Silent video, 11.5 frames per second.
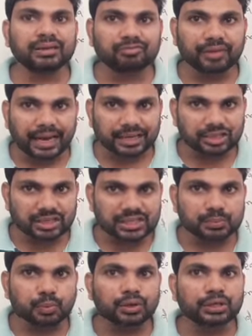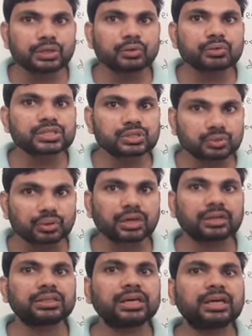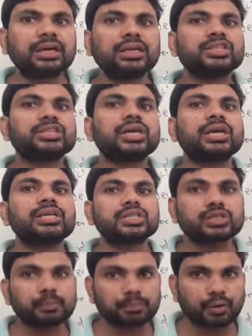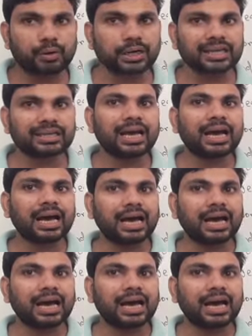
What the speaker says: reactants molecules together change to product.